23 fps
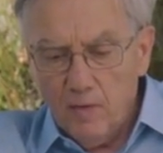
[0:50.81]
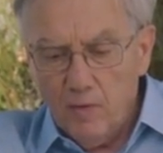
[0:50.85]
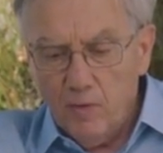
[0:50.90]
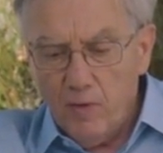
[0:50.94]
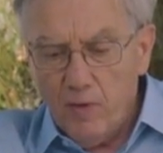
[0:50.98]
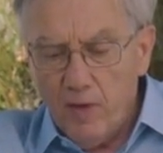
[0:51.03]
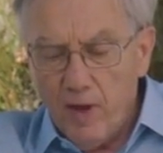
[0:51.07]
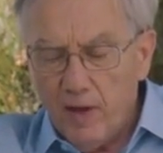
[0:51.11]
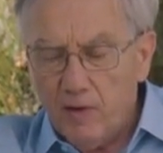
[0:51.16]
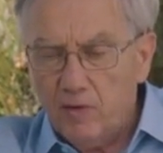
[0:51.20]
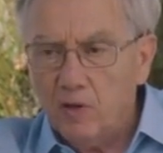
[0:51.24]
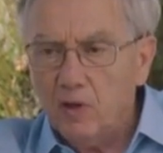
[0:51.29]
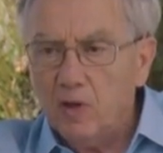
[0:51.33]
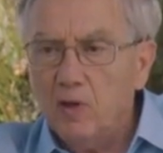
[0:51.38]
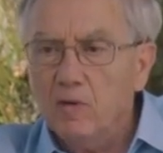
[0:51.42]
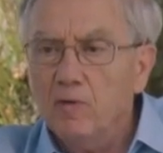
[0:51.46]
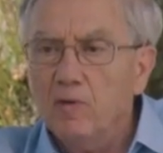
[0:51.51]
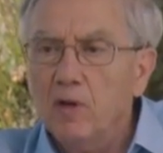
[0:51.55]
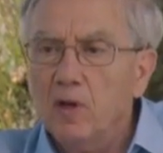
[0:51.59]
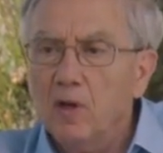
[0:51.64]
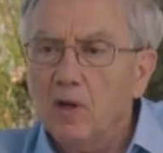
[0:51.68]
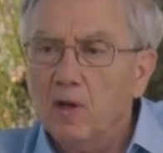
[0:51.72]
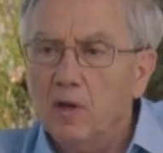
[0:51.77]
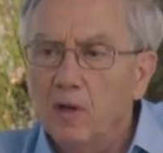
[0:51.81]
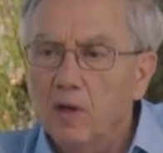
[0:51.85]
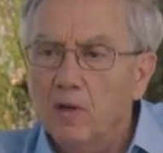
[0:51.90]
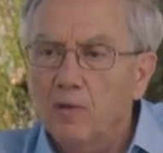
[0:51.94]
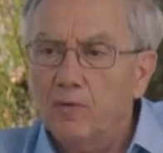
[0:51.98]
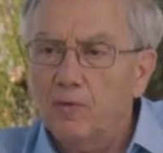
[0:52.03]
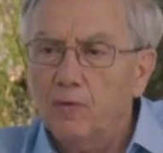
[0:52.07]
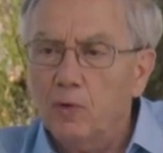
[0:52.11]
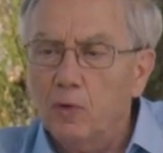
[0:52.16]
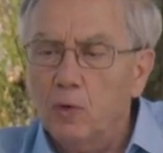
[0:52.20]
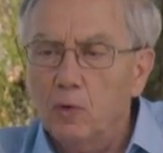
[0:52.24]
that even
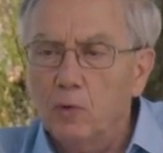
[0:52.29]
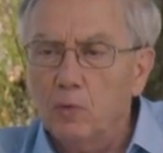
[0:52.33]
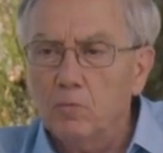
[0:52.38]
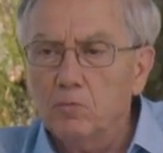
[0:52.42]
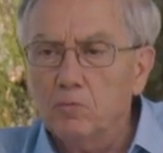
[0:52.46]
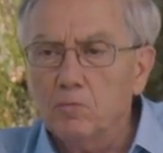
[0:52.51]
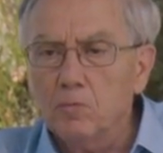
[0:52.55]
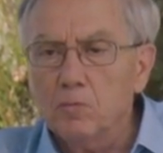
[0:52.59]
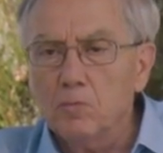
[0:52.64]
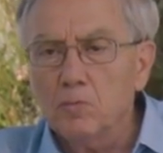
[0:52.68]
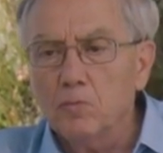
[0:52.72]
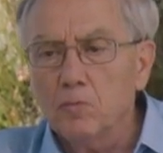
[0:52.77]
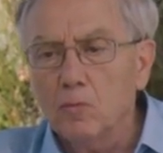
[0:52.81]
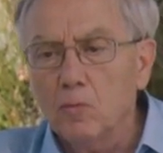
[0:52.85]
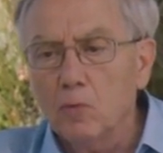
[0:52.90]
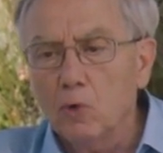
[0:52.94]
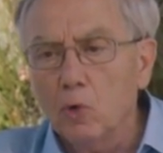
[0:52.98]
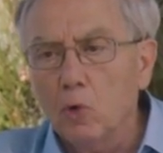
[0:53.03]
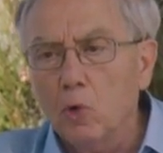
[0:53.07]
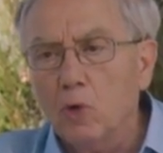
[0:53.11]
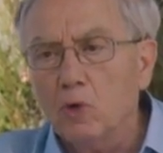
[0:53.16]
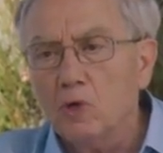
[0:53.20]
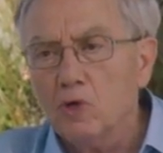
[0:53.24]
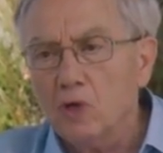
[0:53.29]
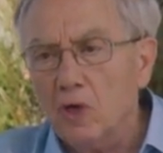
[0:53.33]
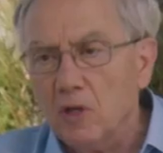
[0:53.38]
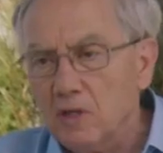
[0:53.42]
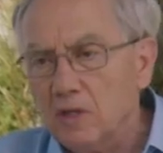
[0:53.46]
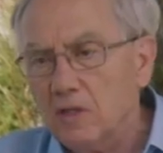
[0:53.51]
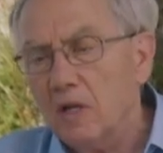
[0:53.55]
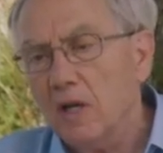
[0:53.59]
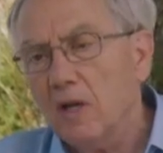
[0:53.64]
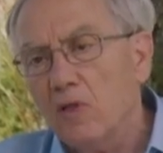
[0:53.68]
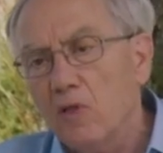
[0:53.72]
if you look
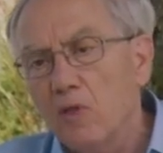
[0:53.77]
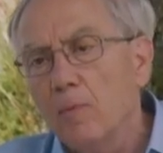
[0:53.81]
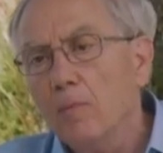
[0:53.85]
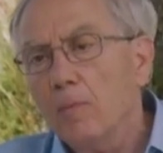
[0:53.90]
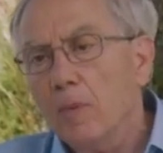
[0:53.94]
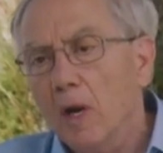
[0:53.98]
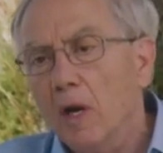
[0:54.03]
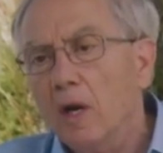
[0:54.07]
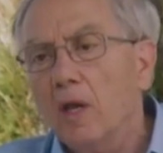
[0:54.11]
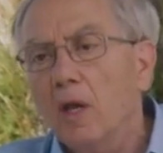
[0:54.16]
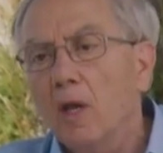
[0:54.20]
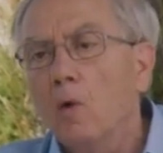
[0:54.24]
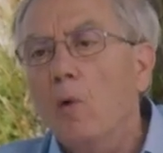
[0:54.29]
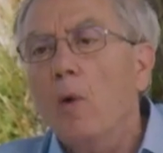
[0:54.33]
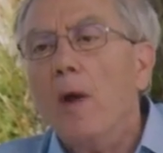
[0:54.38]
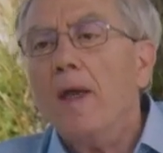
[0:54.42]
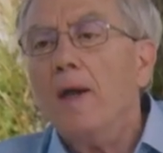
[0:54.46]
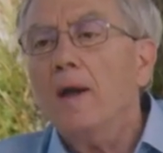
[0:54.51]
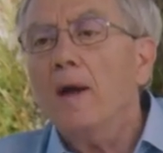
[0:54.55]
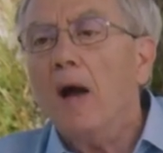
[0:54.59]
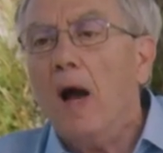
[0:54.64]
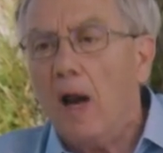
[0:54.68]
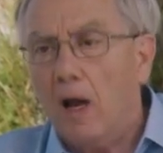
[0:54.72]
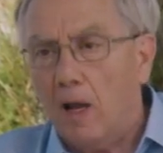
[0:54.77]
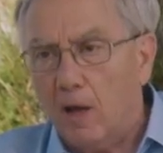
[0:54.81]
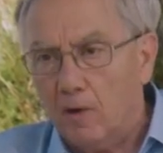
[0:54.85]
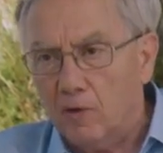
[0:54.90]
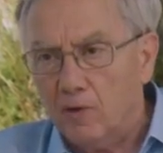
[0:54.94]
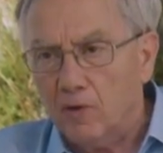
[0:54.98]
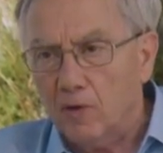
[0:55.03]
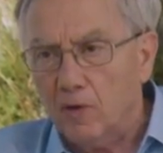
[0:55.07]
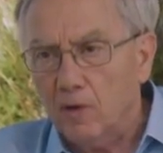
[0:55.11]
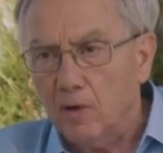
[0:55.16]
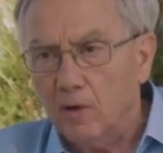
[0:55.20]
just at the Milky Way
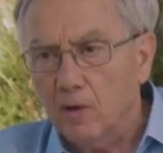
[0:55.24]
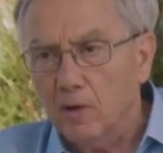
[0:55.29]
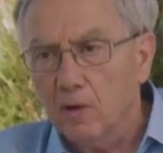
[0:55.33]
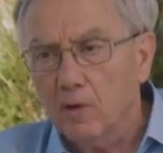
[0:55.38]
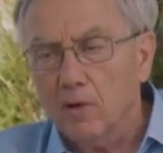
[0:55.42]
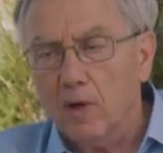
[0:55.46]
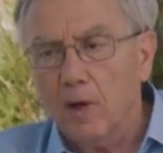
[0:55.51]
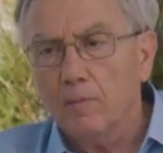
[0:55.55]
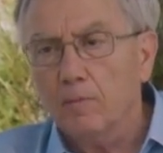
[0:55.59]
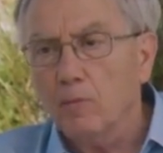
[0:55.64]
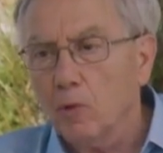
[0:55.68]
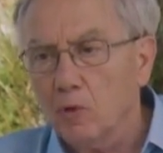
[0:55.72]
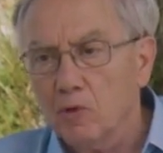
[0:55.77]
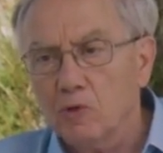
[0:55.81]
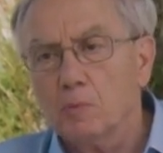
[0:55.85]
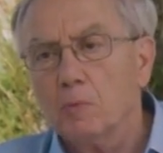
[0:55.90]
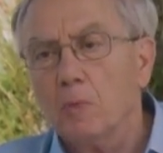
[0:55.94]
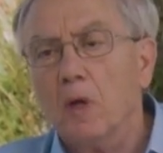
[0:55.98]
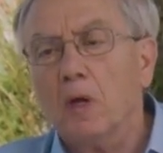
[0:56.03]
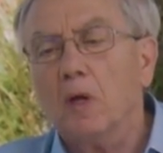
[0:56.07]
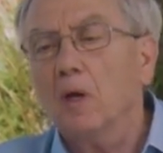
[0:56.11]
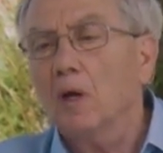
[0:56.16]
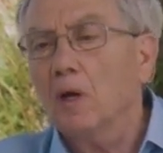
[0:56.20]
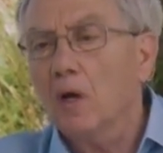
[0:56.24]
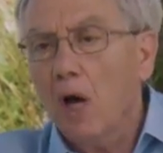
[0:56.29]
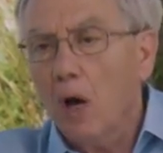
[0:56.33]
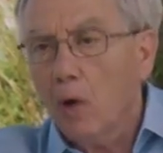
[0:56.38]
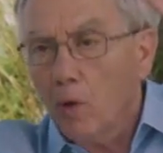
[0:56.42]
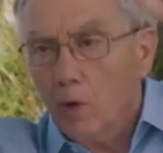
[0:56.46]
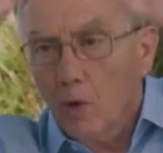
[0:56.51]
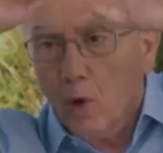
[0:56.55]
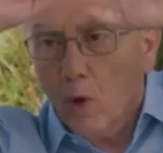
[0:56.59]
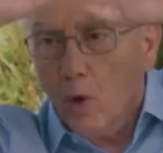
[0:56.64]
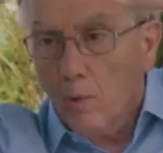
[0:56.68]
galaxy, and I'm not speaking
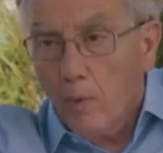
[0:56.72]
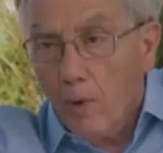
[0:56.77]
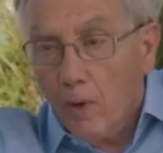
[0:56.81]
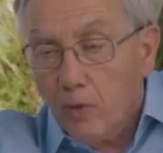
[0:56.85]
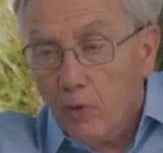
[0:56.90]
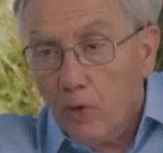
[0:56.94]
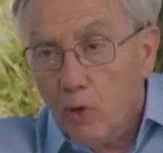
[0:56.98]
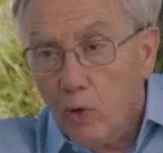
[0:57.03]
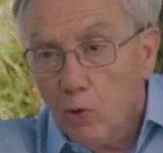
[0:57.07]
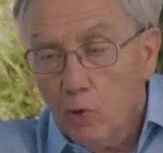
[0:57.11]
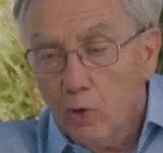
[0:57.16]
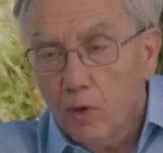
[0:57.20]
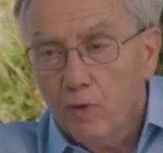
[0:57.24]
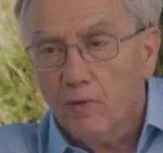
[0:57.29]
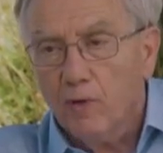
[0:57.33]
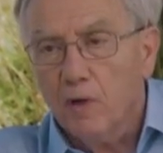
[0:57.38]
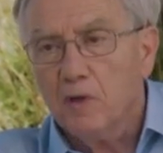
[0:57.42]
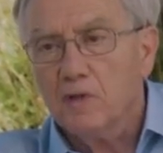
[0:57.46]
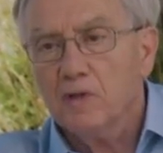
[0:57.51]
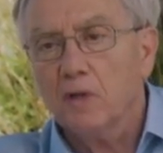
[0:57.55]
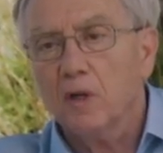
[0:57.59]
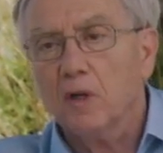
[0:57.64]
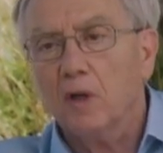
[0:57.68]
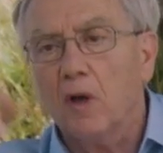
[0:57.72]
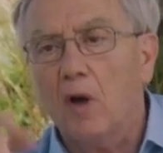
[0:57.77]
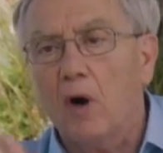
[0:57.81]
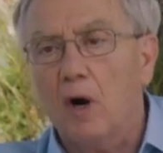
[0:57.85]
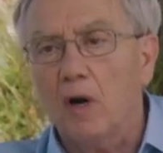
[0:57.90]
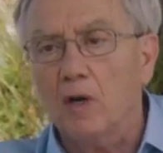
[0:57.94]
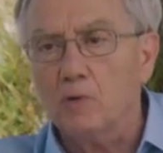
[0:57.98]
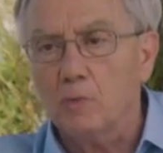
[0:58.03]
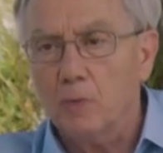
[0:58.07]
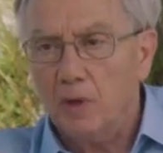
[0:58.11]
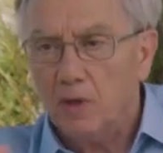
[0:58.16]
now, you know, about the universe at
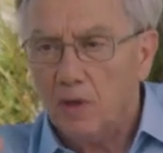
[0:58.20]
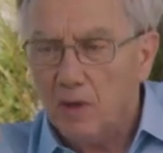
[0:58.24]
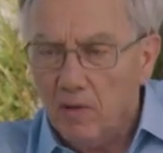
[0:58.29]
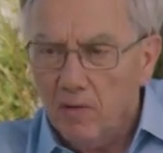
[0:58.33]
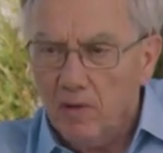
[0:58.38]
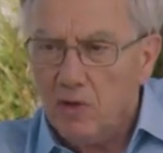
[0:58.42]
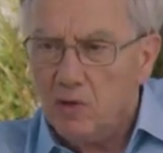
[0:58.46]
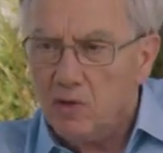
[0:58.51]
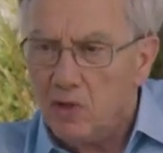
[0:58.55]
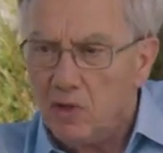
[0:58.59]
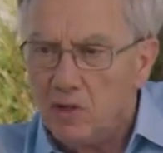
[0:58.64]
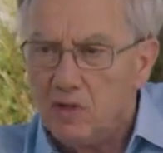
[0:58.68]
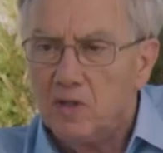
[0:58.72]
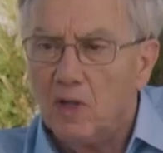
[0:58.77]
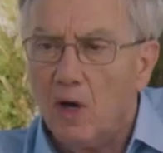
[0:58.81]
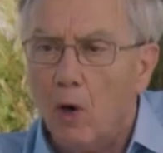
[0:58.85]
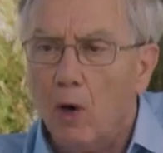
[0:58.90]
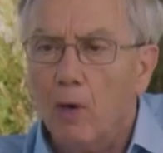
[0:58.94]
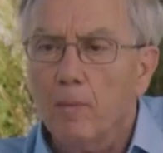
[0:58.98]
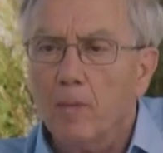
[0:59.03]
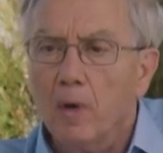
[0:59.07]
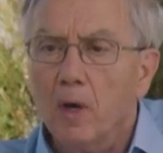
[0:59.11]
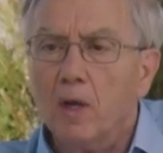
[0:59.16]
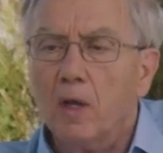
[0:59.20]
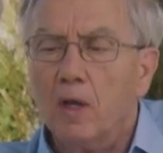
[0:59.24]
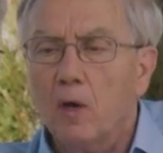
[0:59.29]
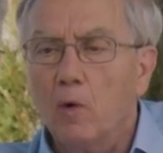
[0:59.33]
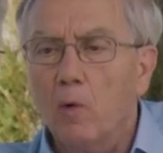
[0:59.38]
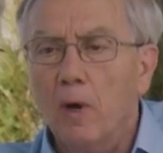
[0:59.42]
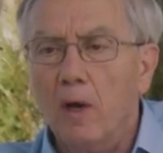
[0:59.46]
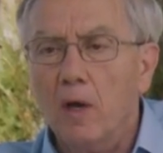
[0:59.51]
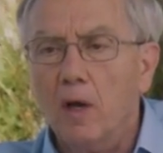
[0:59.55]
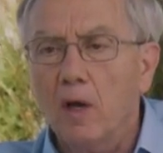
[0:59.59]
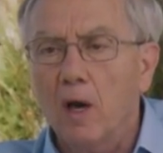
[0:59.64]
large, but even just our Milky
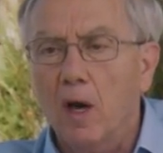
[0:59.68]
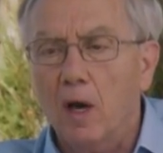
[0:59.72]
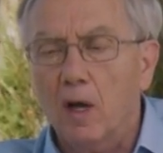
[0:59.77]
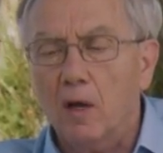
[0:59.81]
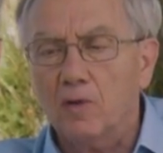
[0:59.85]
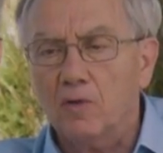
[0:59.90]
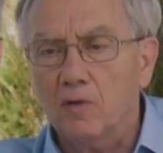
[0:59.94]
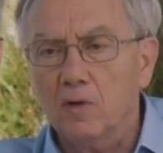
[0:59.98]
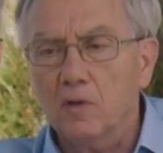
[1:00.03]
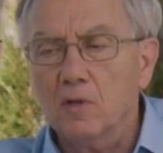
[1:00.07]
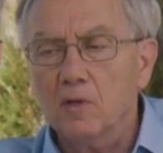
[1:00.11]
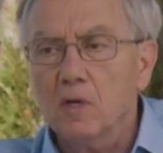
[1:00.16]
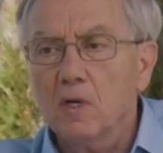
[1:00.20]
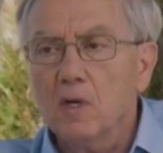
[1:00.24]
Way galaxy,